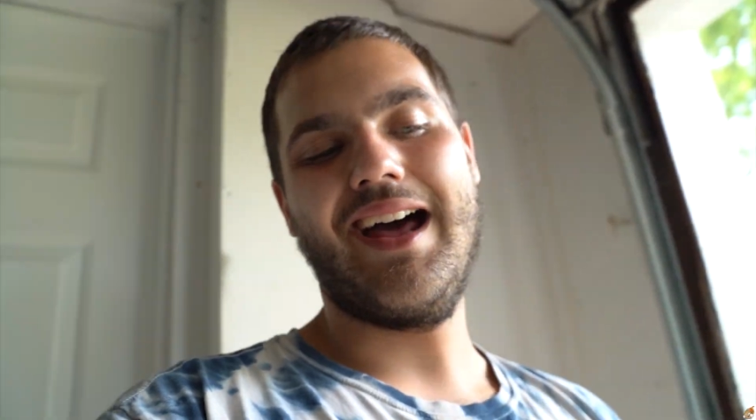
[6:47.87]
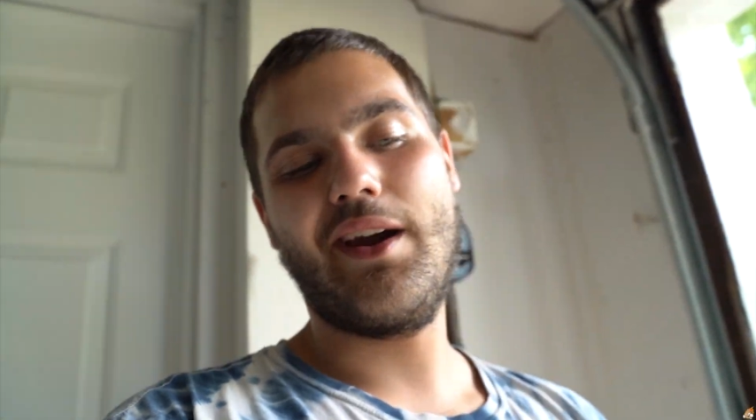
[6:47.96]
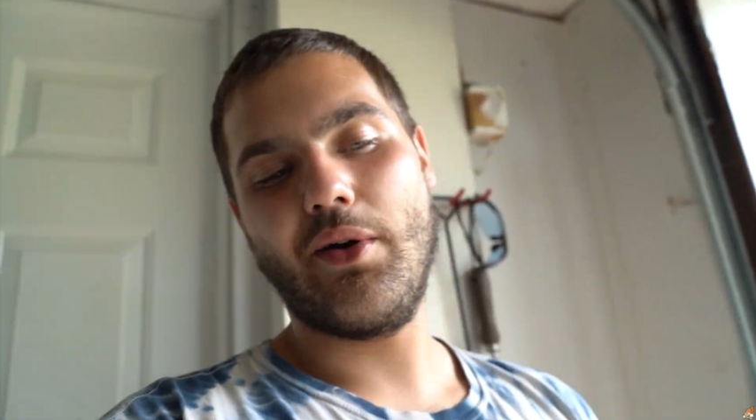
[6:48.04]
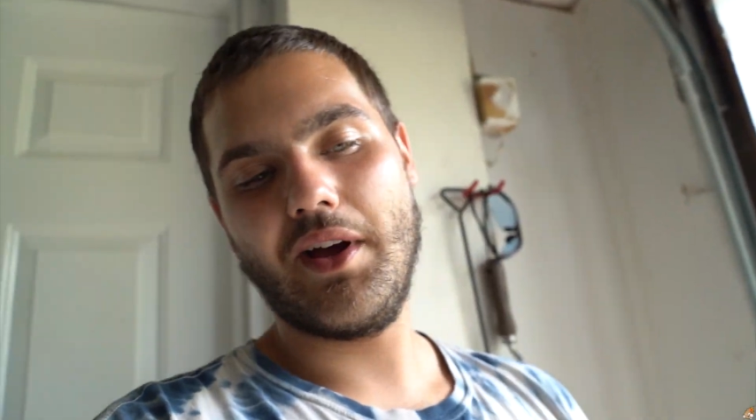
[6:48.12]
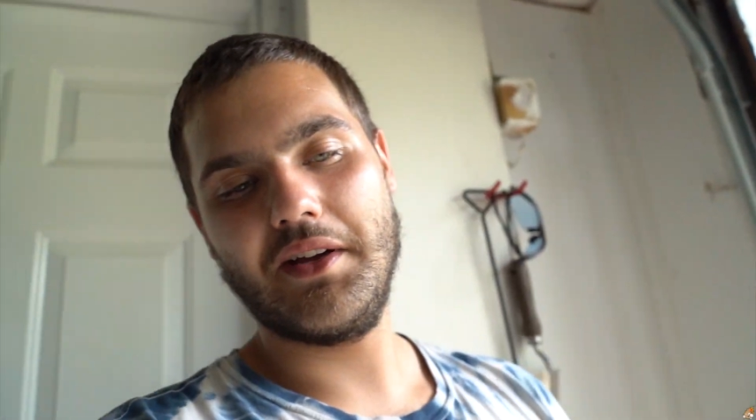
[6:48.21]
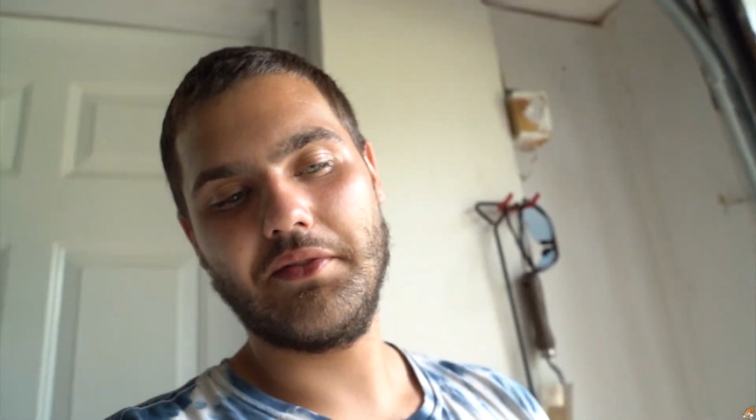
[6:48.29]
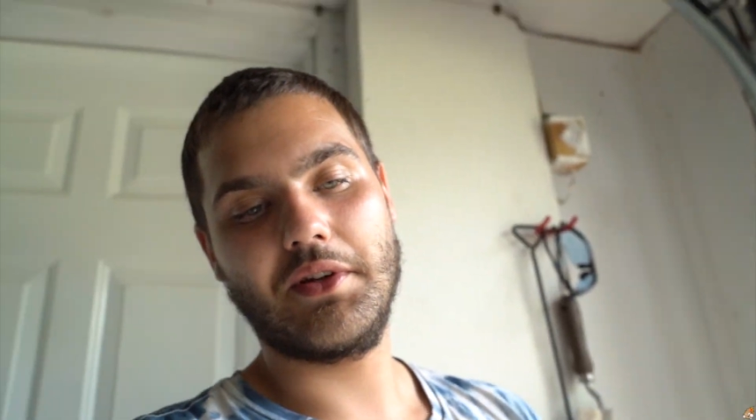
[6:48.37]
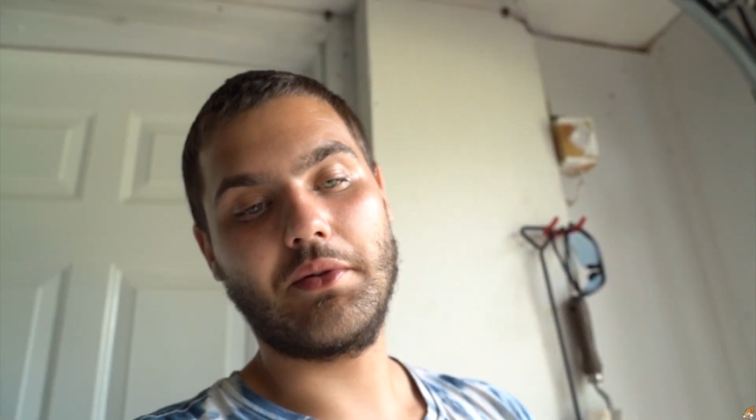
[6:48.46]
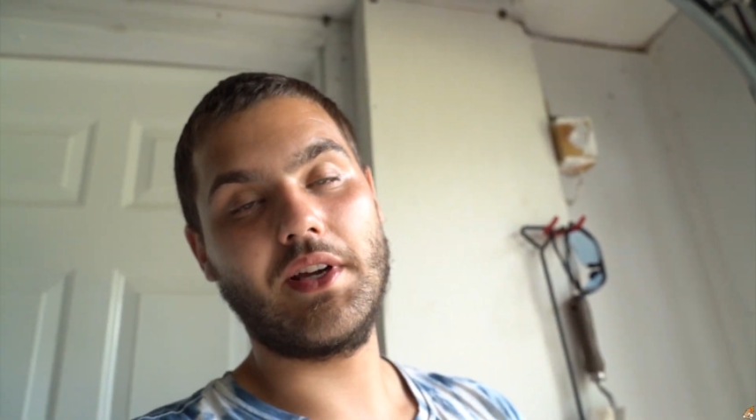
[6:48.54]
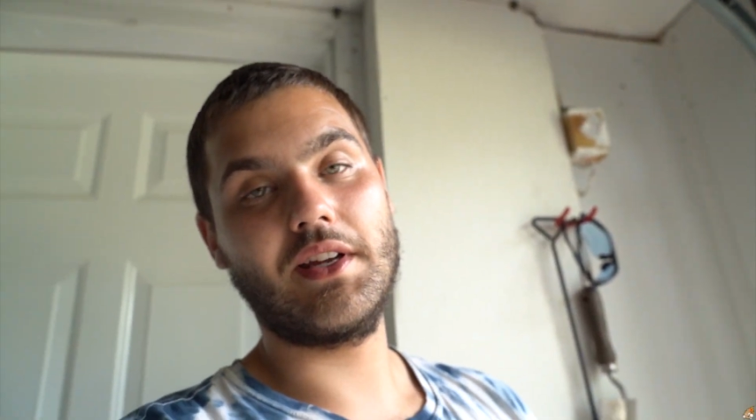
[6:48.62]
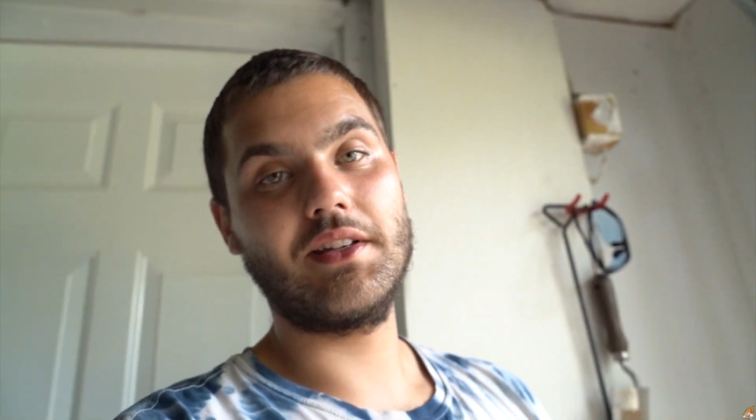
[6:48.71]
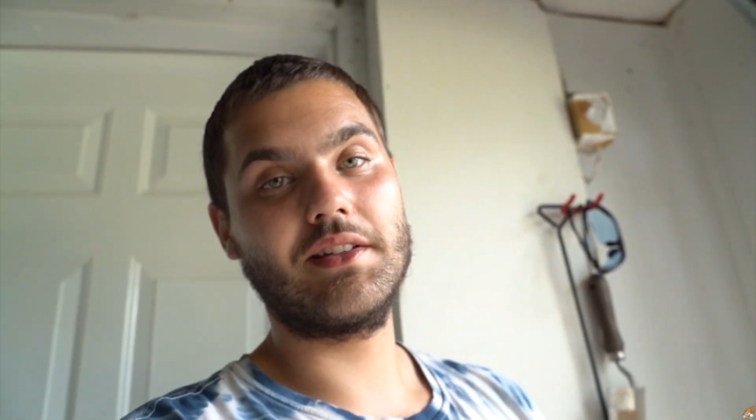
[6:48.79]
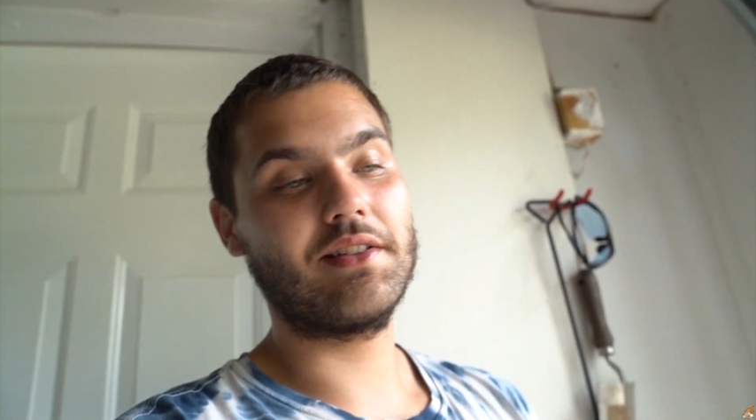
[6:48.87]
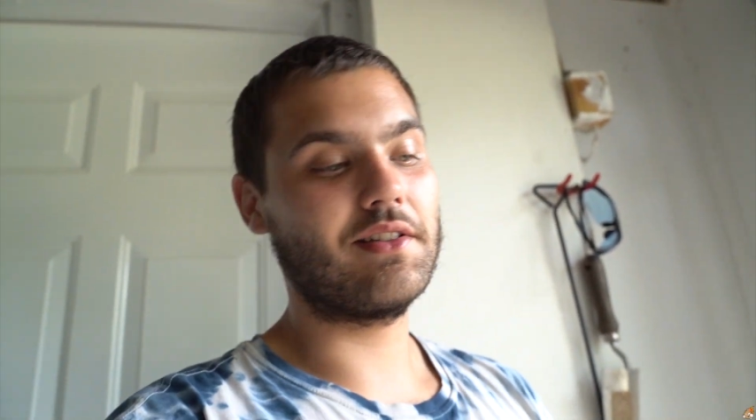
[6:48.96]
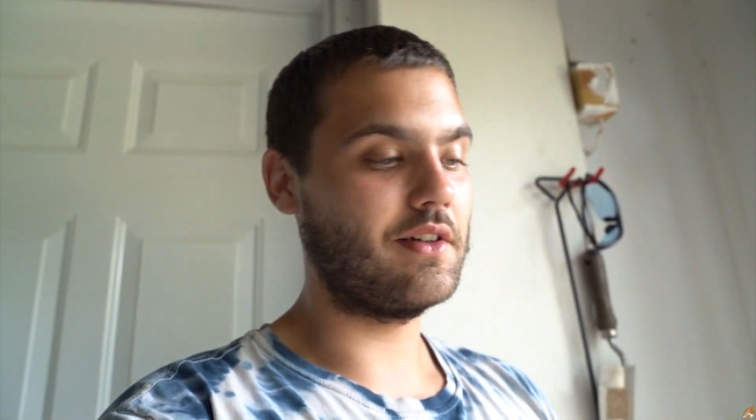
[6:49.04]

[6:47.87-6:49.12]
I don't have the greatest